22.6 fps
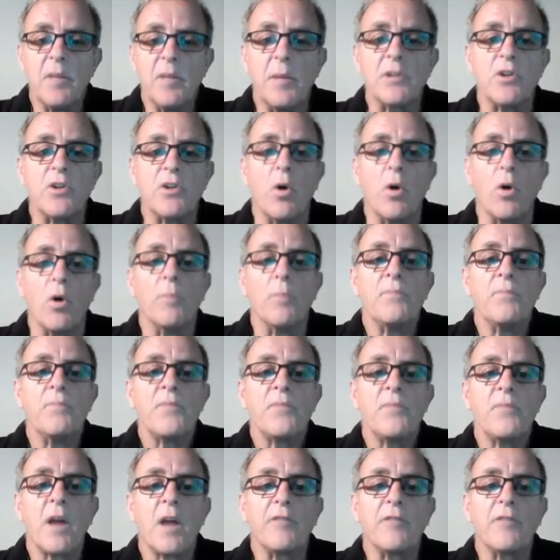but it's not.
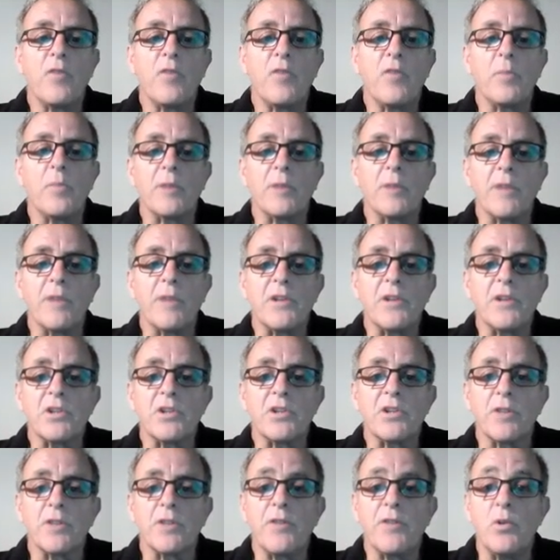4 big
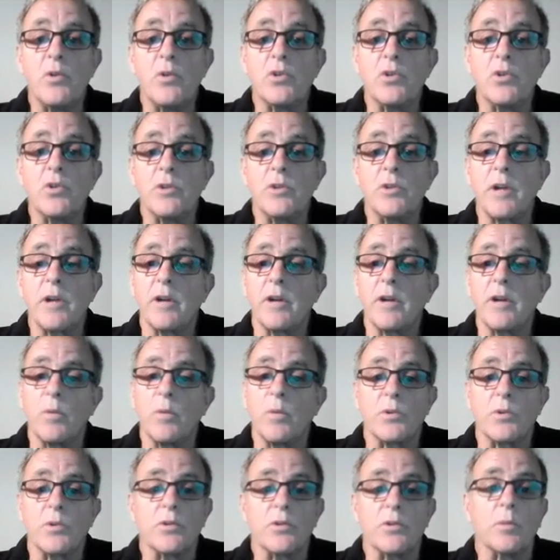reasons: confusion, you don't know
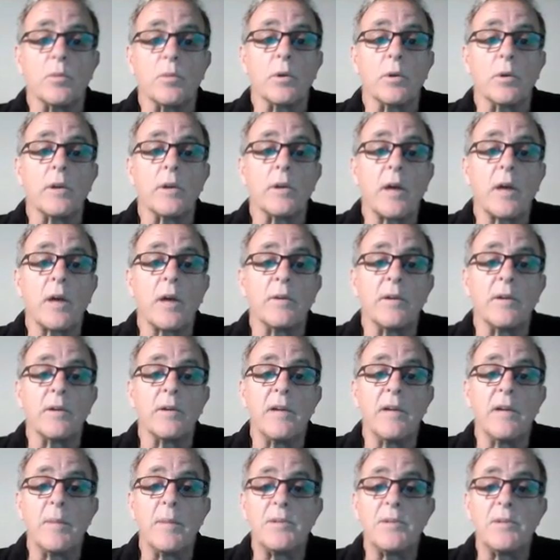what to do and what you don't;
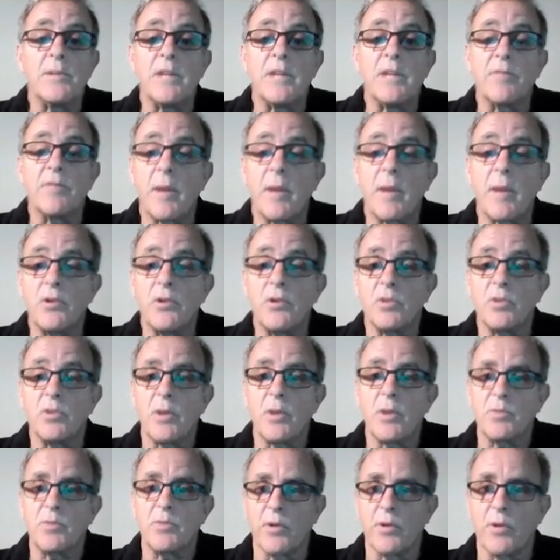limited information,
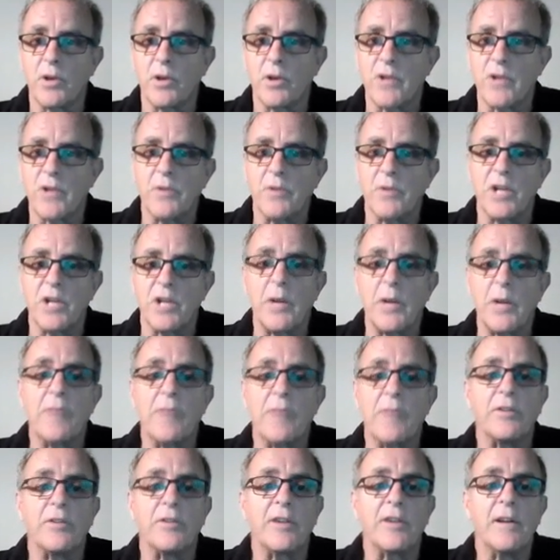most products don't tell you
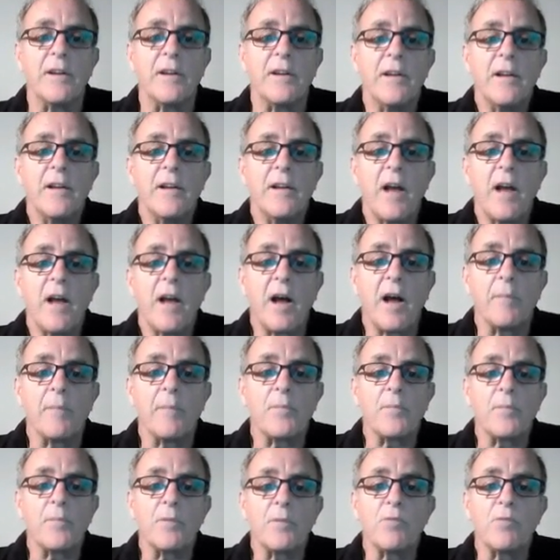everything;
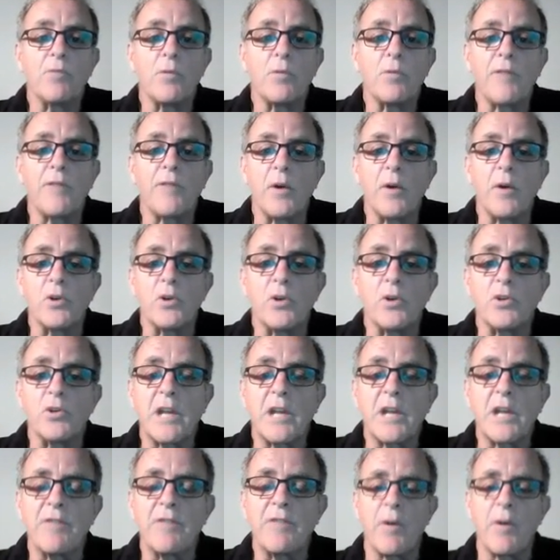wrong focus, you
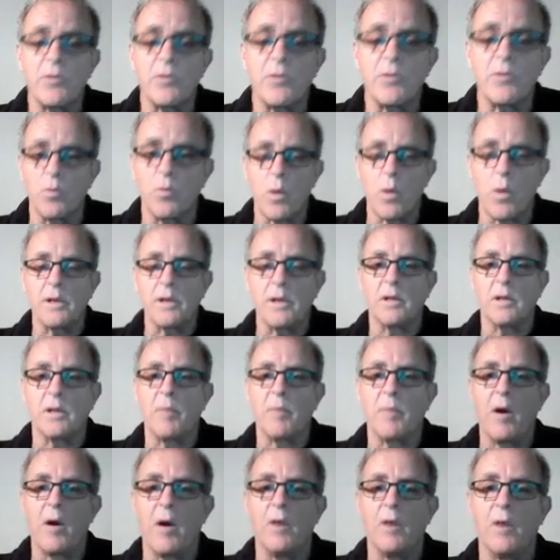keep focusing on one little
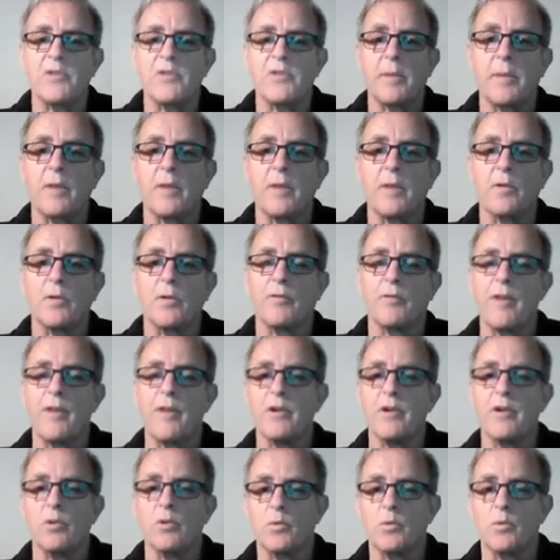part of something. I've got a
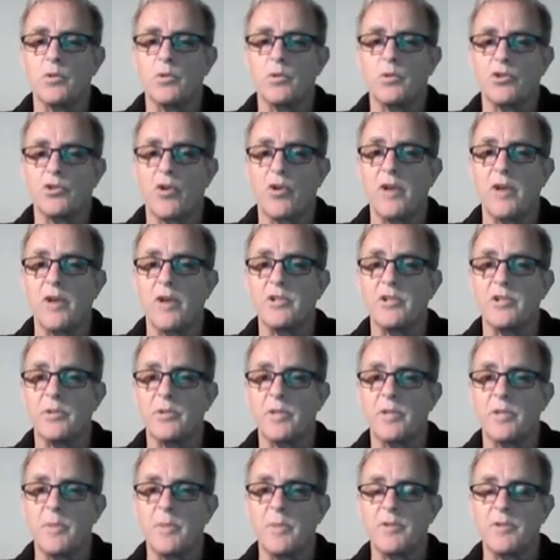friend who's trying to do
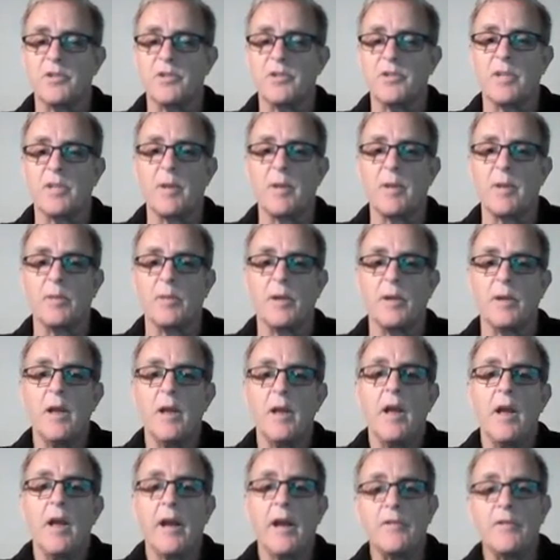this business at the moment,
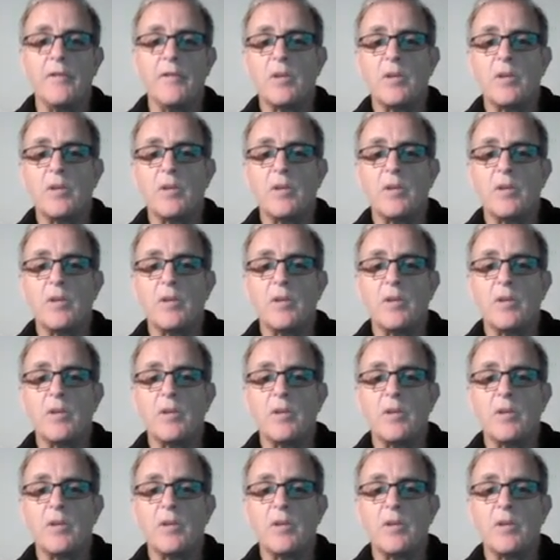and every